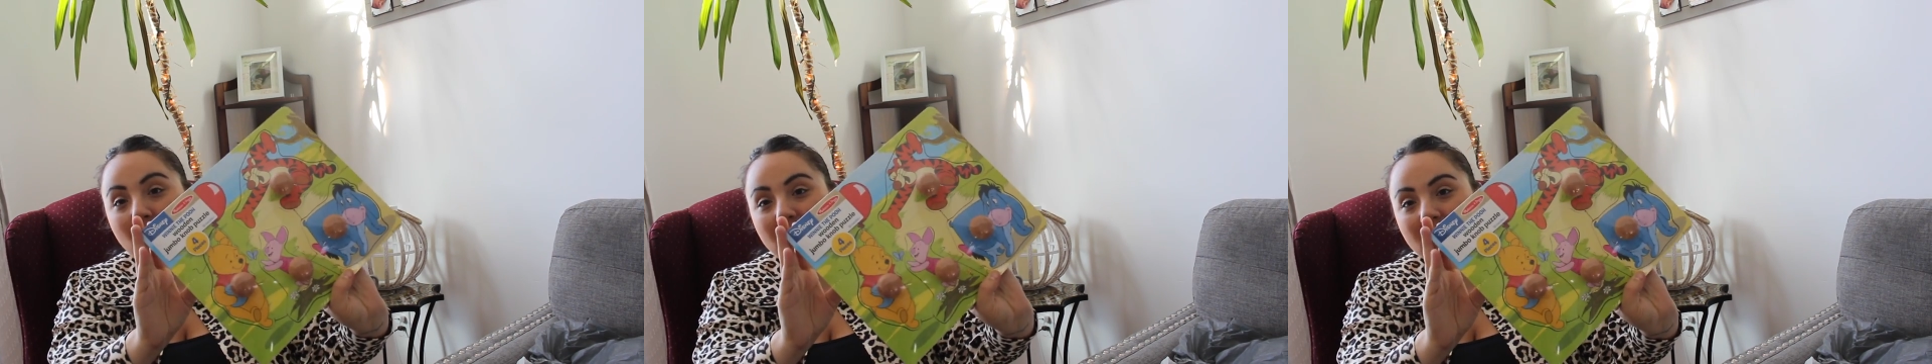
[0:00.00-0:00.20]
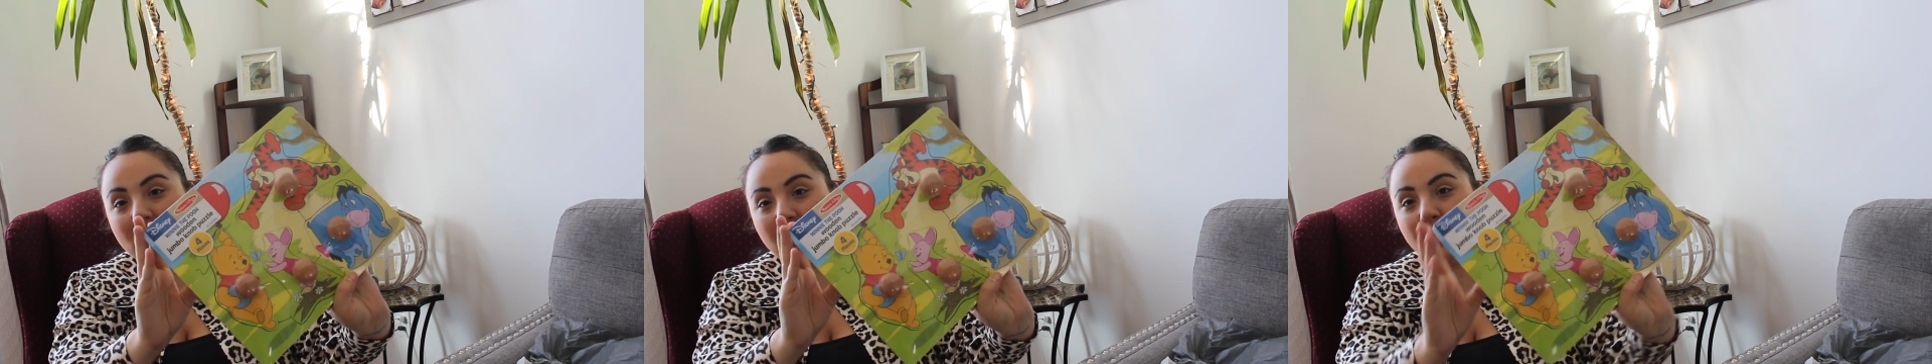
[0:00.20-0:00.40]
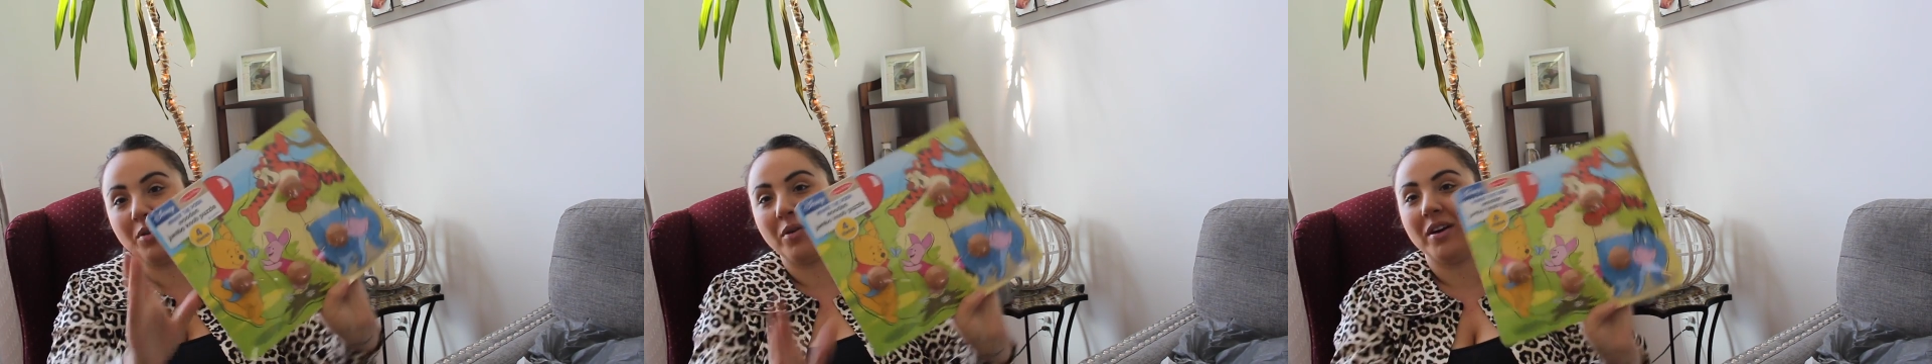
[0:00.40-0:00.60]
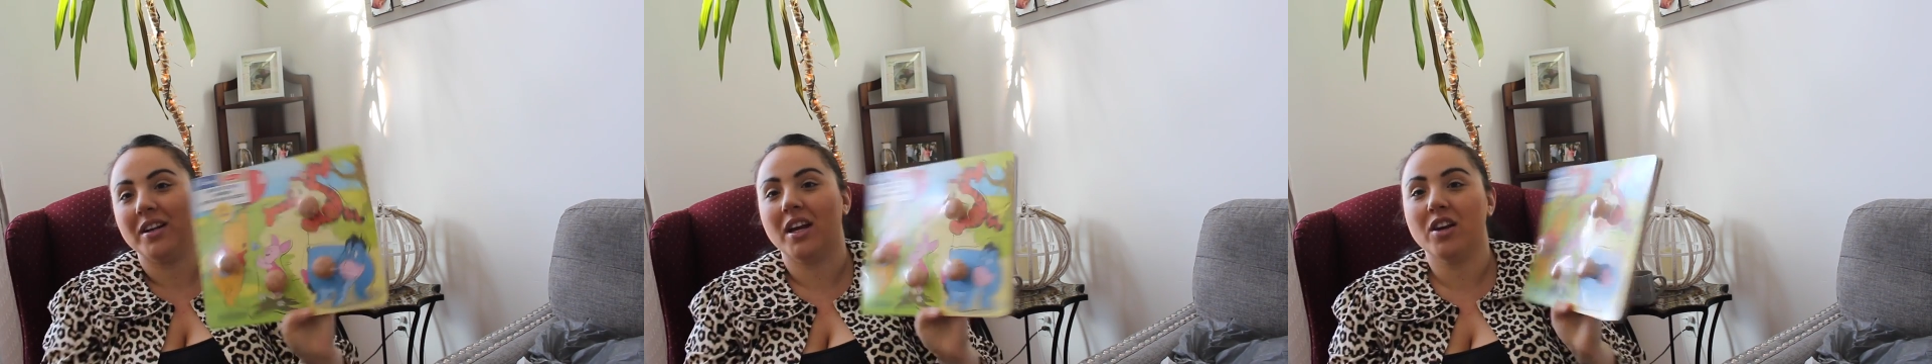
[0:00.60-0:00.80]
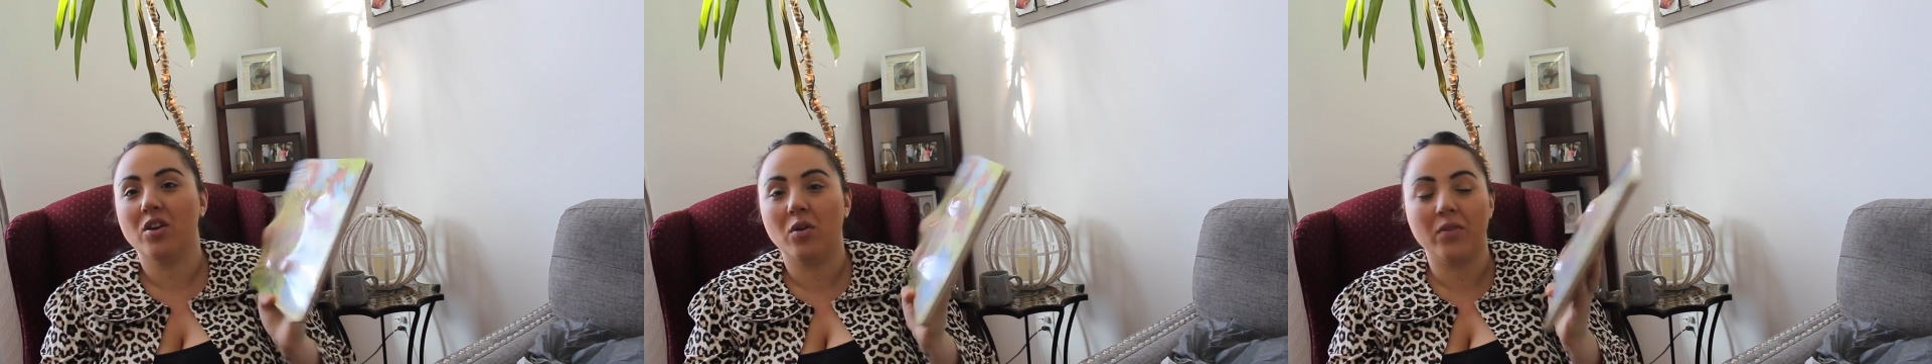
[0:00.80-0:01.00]
Winnie the Pooh, and
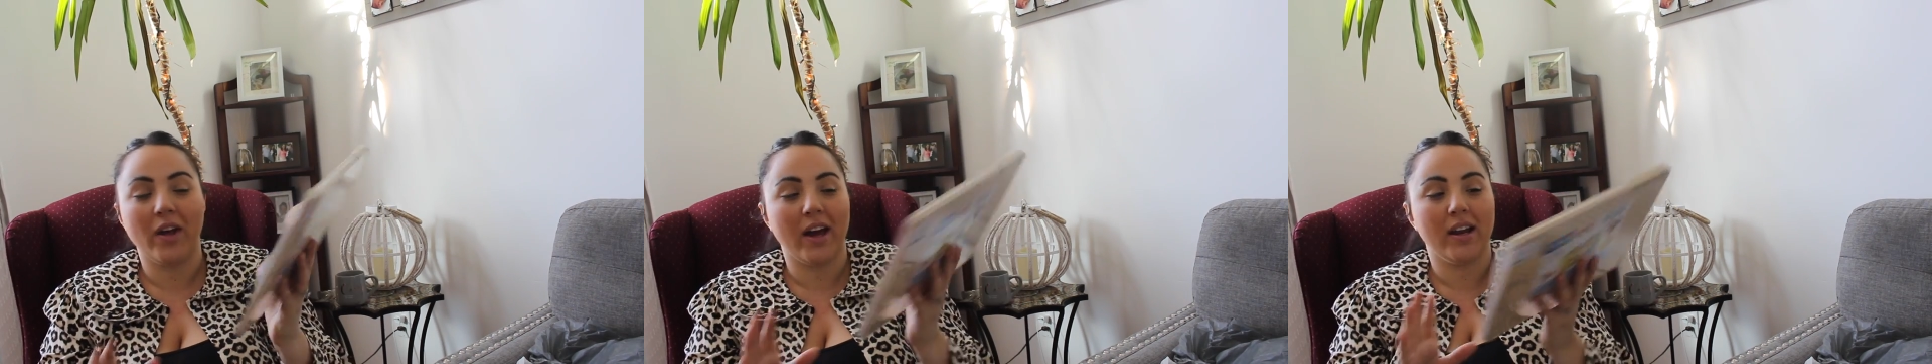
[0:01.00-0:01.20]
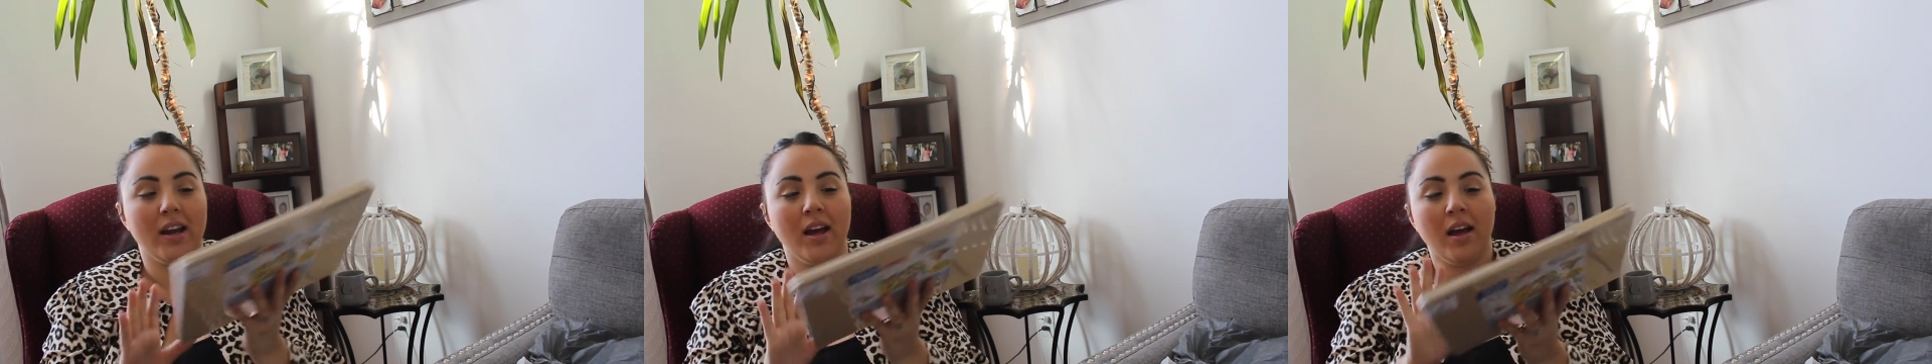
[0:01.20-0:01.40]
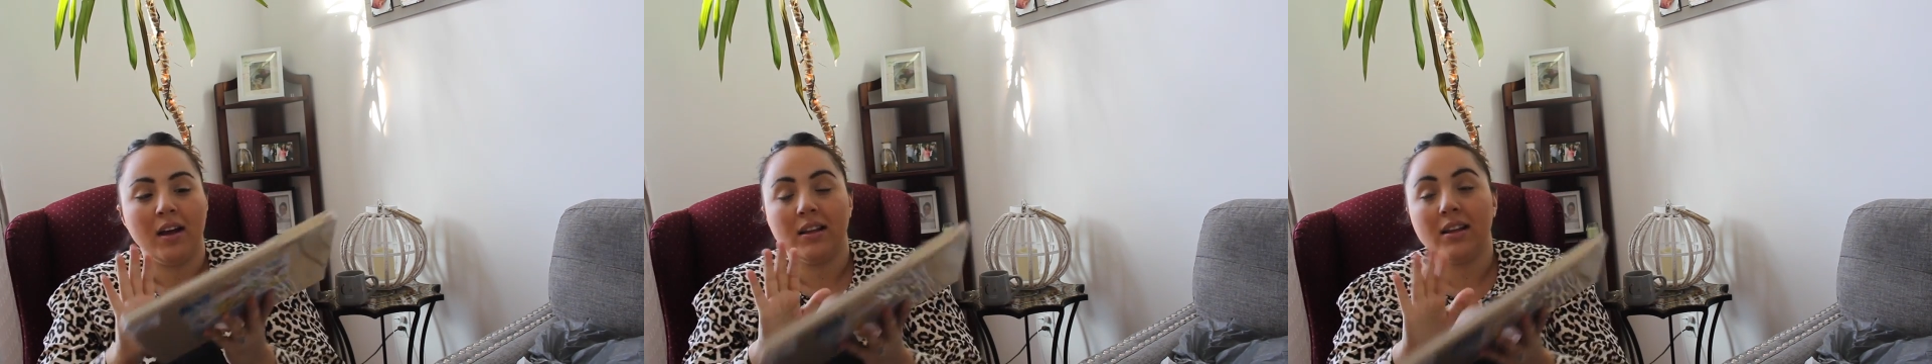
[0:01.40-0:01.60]
I know that